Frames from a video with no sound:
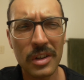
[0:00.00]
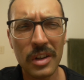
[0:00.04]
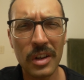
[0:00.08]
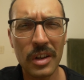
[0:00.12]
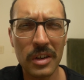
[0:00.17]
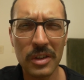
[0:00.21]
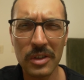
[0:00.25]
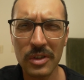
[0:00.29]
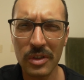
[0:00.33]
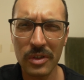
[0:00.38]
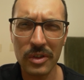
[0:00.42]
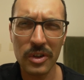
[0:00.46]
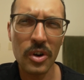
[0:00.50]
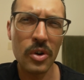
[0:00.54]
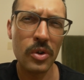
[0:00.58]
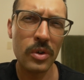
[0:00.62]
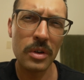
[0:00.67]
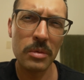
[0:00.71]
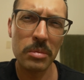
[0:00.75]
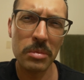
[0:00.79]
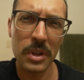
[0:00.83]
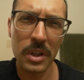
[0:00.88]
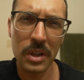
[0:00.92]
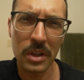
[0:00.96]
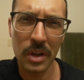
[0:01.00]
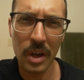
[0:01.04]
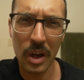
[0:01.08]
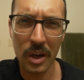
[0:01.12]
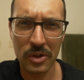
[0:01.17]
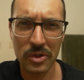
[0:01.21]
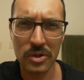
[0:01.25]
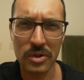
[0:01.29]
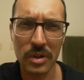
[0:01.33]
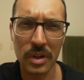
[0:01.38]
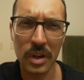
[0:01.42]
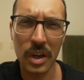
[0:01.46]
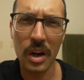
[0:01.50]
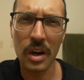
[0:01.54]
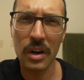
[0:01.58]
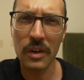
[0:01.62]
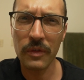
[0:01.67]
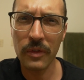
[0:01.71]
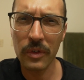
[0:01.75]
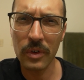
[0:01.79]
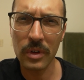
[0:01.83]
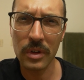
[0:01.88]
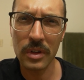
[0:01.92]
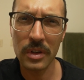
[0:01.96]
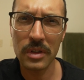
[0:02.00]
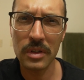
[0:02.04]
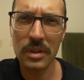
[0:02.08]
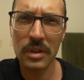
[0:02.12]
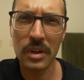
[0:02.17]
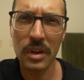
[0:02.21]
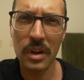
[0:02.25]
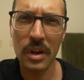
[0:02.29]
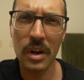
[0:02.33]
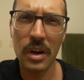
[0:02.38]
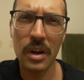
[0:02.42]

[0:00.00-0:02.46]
then you'll know to be extra careful and